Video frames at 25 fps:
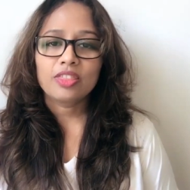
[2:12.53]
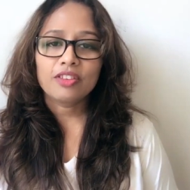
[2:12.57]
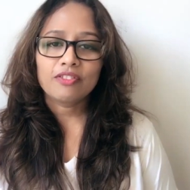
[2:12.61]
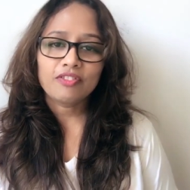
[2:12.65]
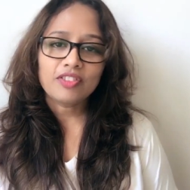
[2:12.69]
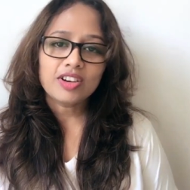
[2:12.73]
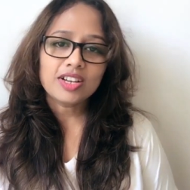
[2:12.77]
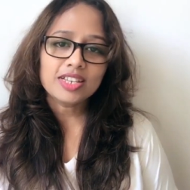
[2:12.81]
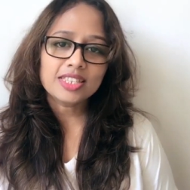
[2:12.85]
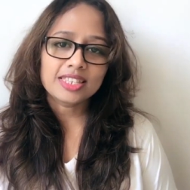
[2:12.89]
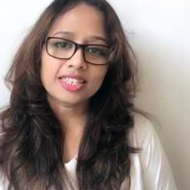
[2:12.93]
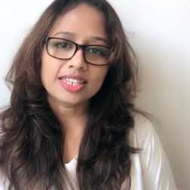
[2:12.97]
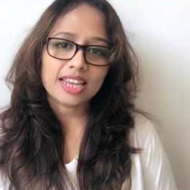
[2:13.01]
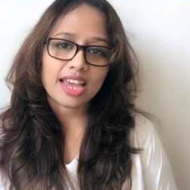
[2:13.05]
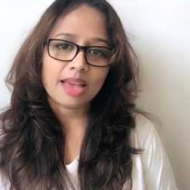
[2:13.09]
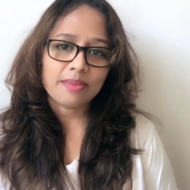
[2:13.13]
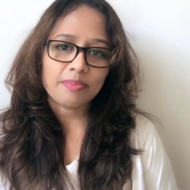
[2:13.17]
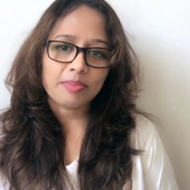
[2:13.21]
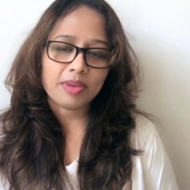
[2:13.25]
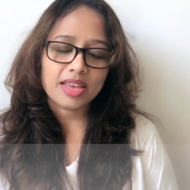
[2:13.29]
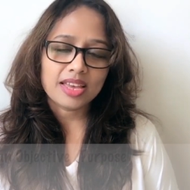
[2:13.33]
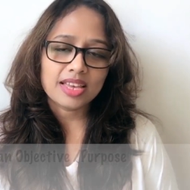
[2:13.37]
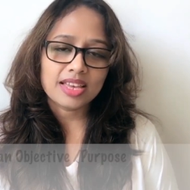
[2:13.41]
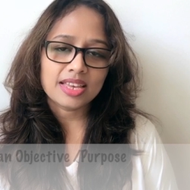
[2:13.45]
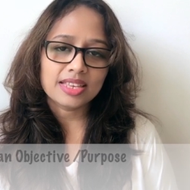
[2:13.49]
The first
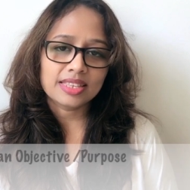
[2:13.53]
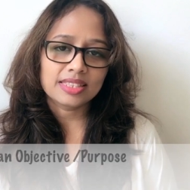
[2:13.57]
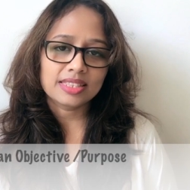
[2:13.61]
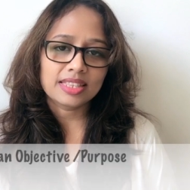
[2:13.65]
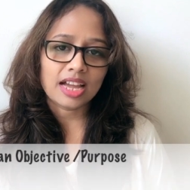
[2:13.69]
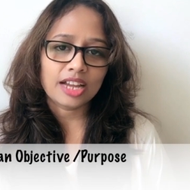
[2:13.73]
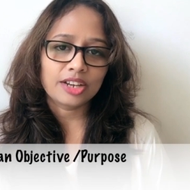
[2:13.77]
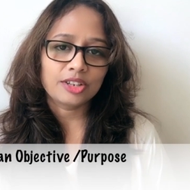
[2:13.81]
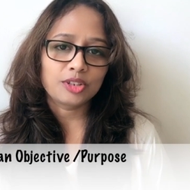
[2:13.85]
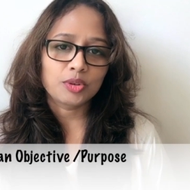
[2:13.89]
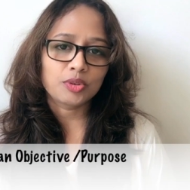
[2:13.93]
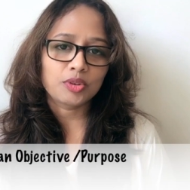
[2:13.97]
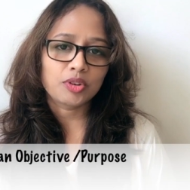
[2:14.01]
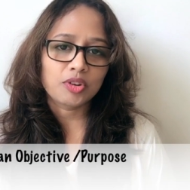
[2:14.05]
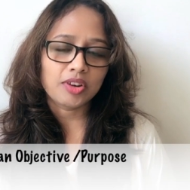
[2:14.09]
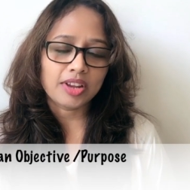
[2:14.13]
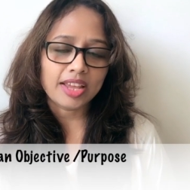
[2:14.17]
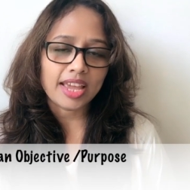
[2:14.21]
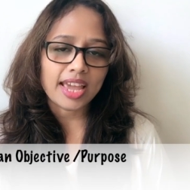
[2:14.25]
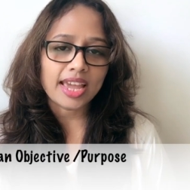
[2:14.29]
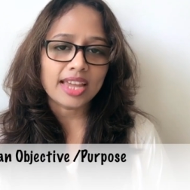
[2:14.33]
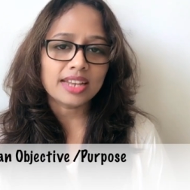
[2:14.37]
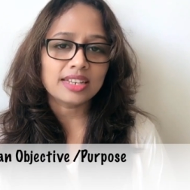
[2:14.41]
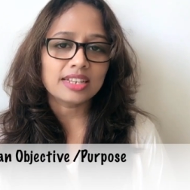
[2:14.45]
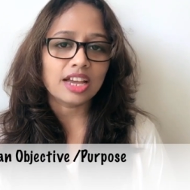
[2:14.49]
step is that you
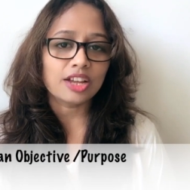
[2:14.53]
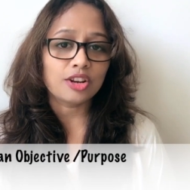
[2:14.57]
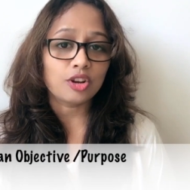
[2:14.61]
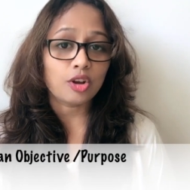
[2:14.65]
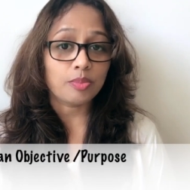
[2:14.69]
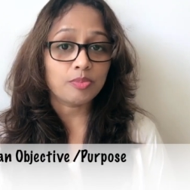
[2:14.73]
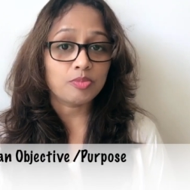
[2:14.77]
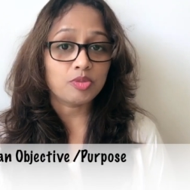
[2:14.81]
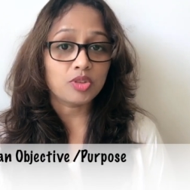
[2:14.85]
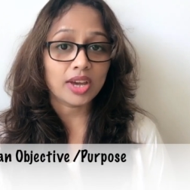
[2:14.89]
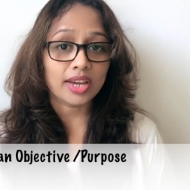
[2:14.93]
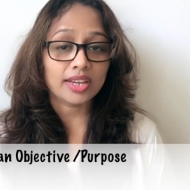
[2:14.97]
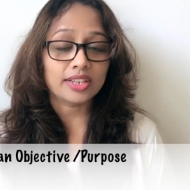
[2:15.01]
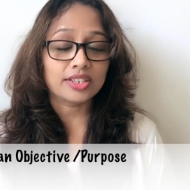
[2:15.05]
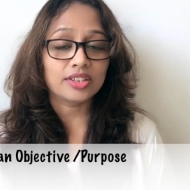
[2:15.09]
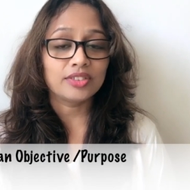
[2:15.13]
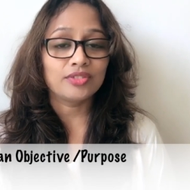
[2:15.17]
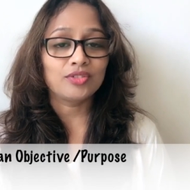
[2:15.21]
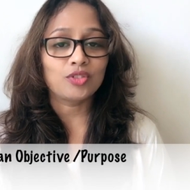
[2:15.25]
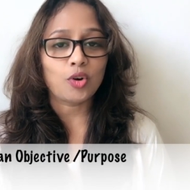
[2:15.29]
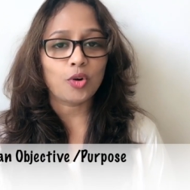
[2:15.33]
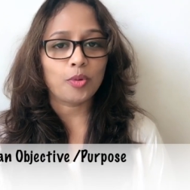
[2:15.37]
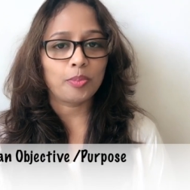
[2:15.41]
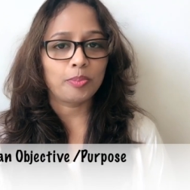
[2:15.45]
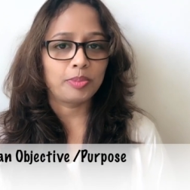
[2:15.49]
create an
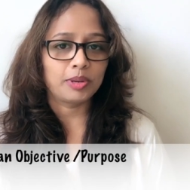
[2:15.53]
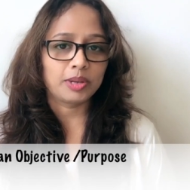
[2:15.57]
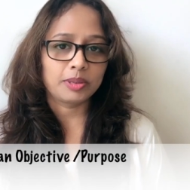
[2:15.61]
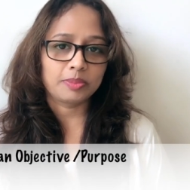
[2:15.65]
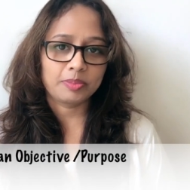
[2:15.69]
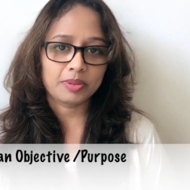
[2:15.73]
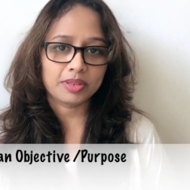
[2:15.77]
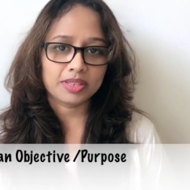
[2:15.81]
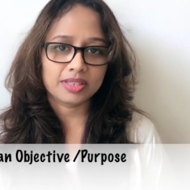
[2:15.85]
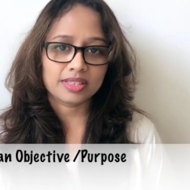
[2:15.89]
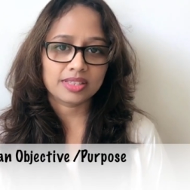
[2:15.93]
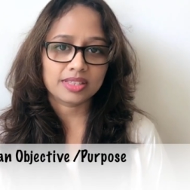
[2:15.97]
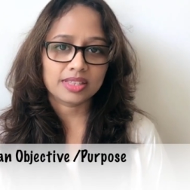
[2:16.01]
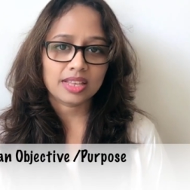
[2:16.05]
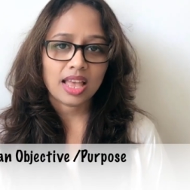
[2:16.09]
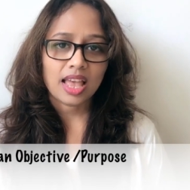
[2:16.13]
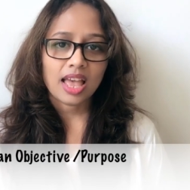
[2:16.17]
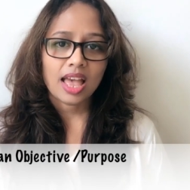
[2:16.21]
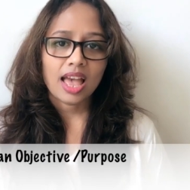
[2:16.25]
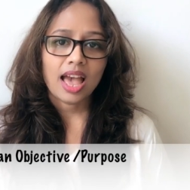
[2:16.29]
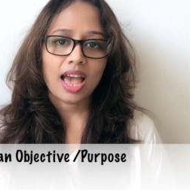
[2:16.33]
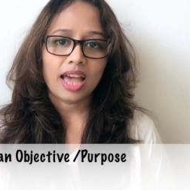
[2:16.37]
objective or purpose.